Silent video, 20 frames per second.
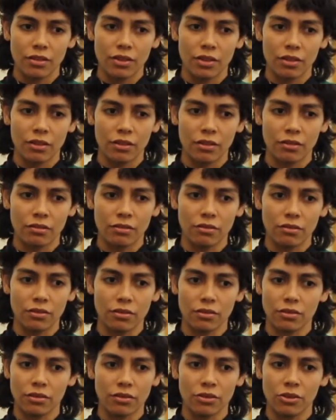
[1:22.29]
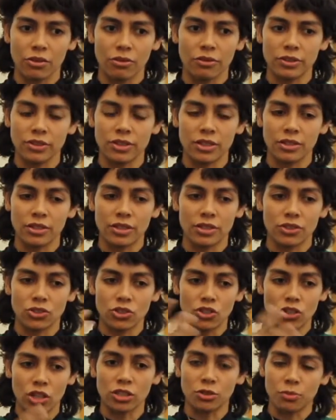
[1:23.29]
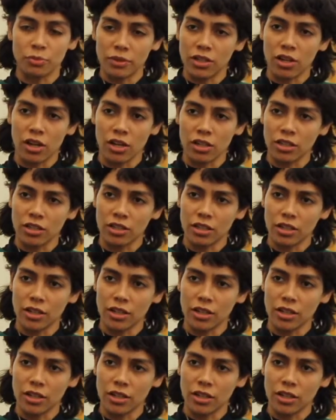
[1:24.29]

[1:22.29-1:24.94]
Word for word: the there isn't this judgment on it.